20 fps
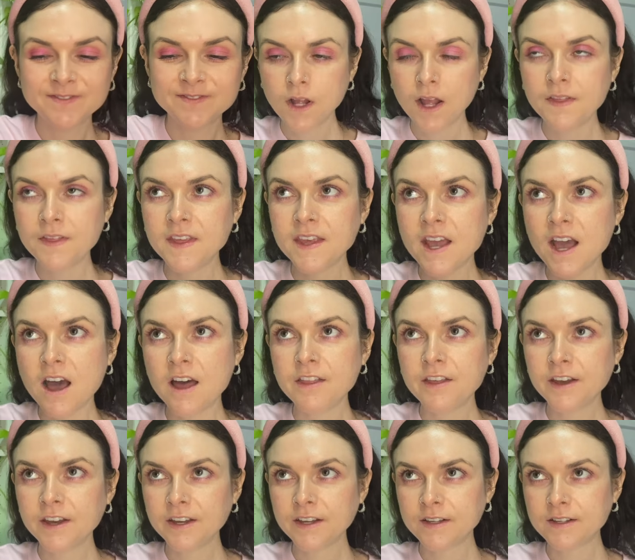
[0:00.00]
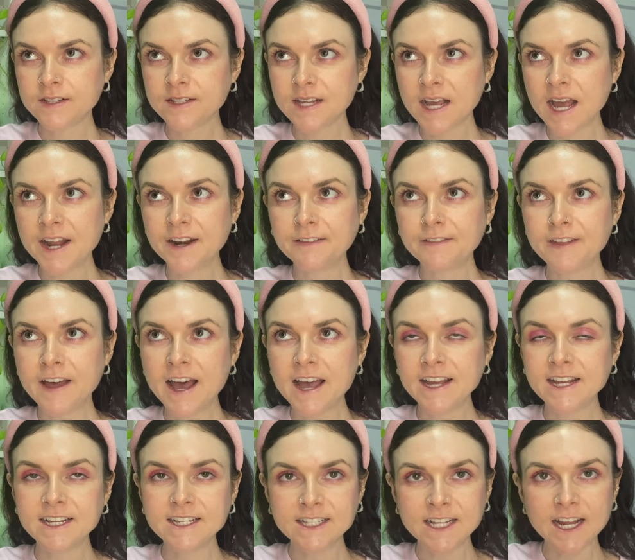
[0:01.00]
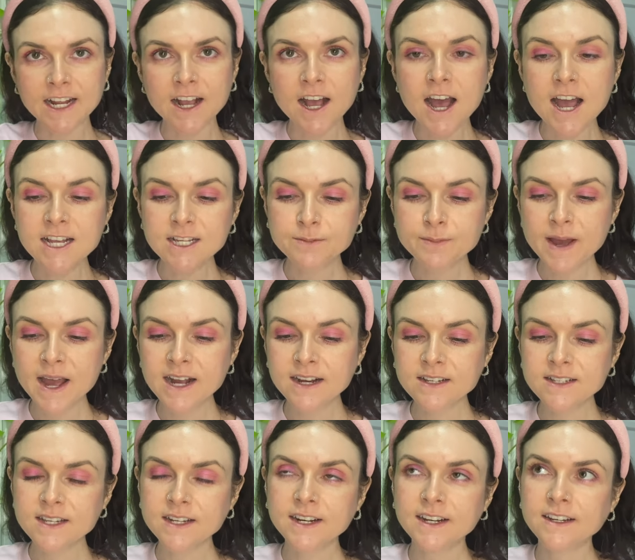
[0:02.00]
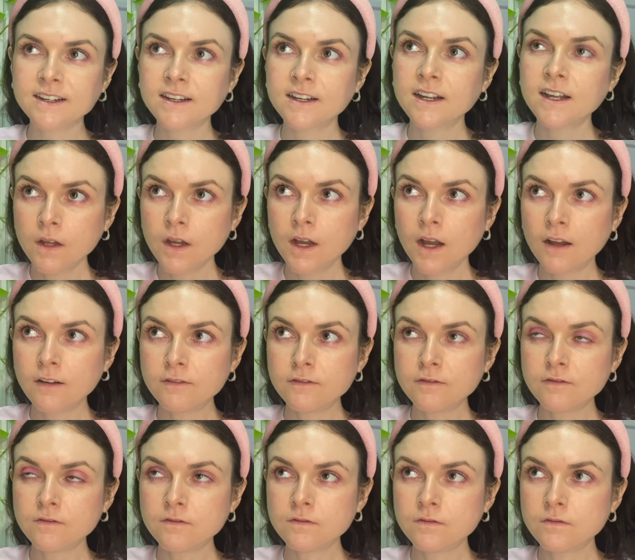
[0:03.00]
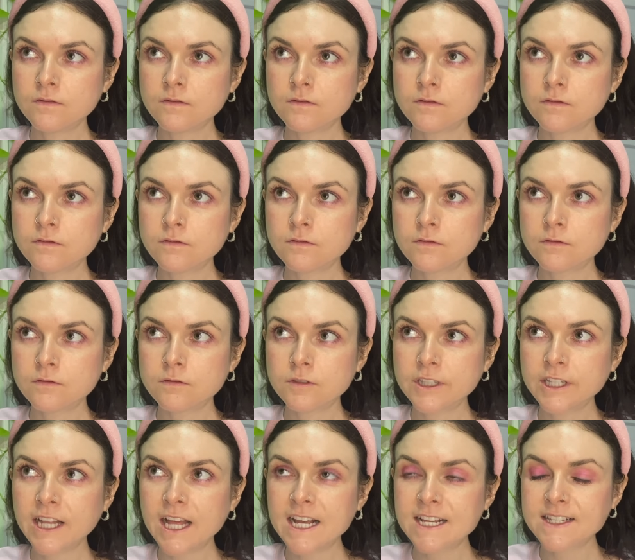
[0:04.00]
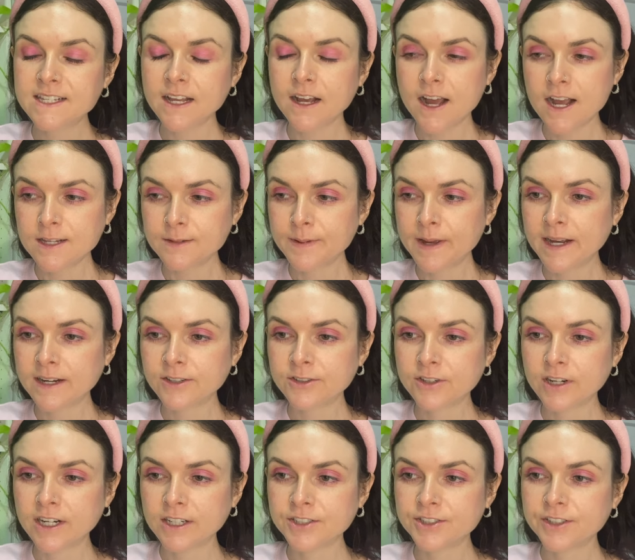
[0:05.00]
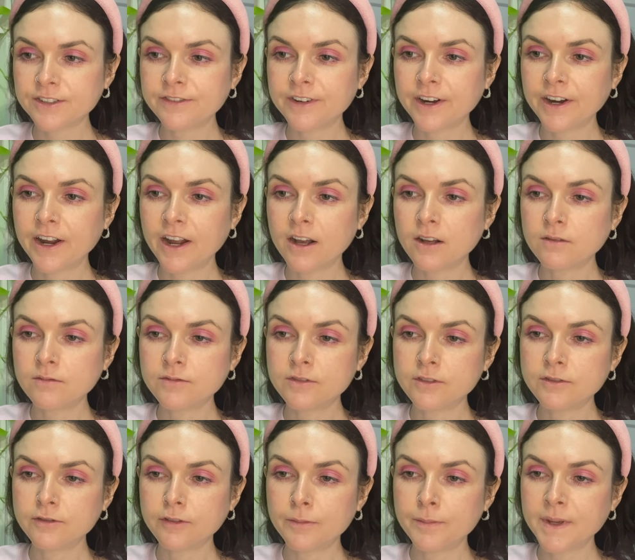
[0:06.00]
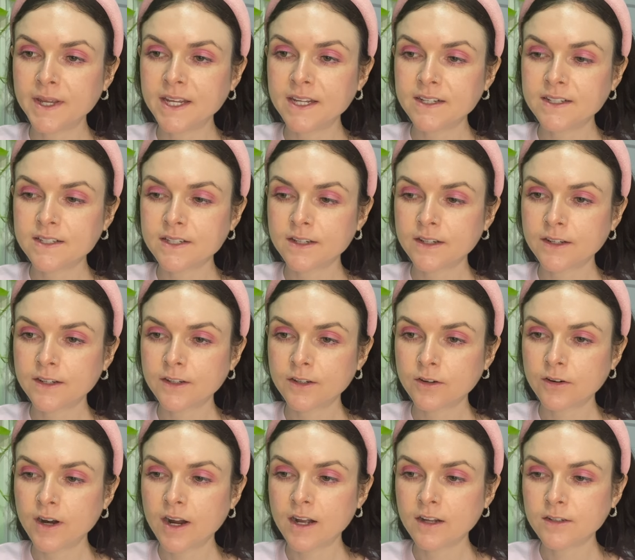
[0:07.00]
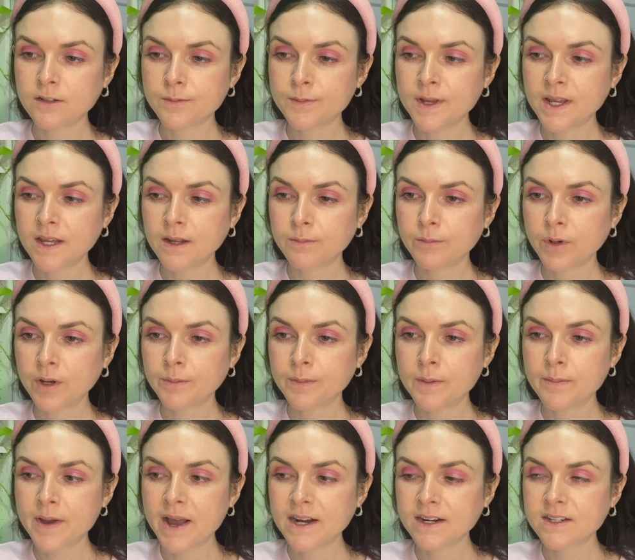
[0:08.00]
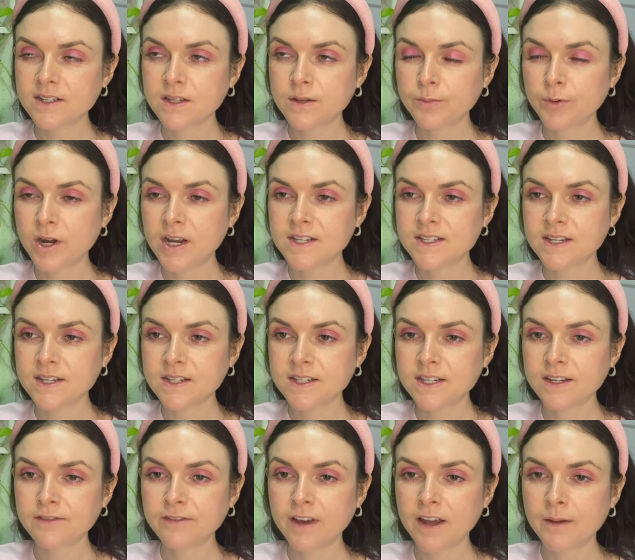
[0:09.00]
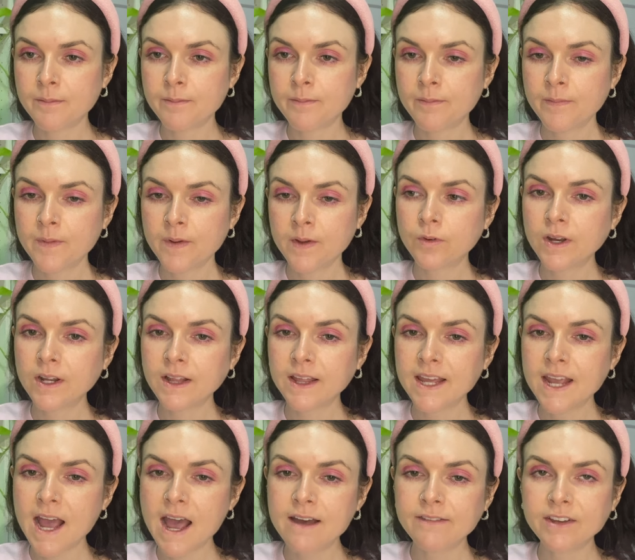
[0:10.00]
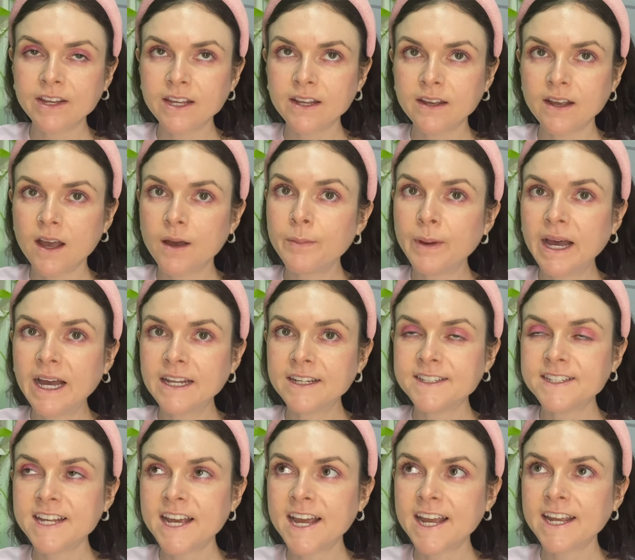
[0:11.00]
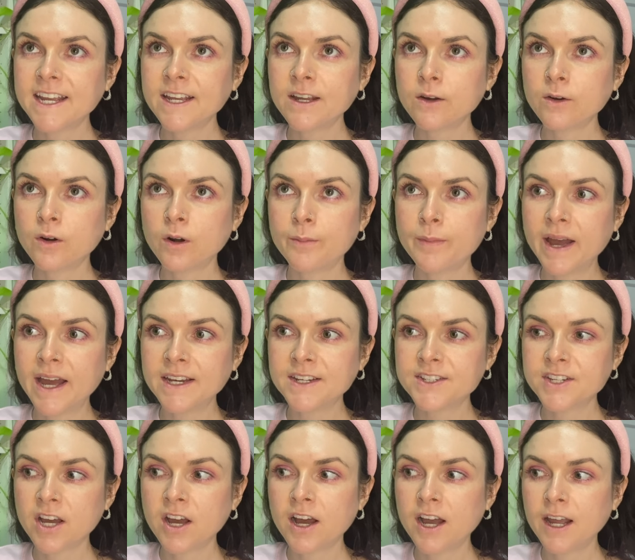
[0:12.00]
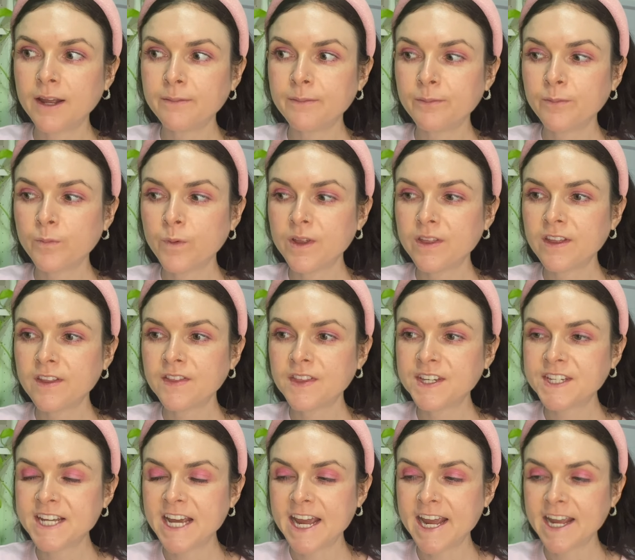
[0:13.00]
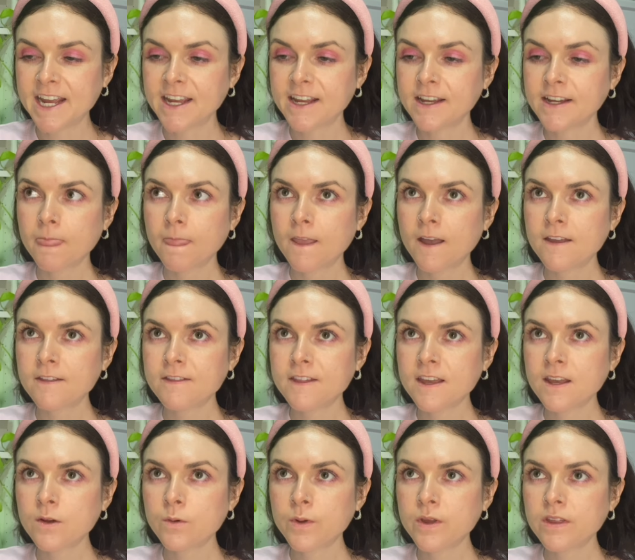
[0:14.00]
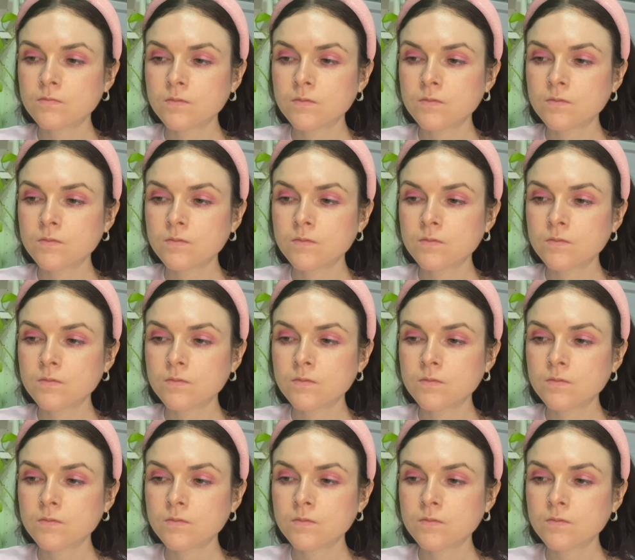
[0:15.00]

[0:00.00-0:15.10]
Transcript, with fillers: and the other side of that is like ice packs and i have realized that ice packs are actually very helpful for me to ground me and bring me back to the present if i'm really having a bad day or a bad time within the day i think with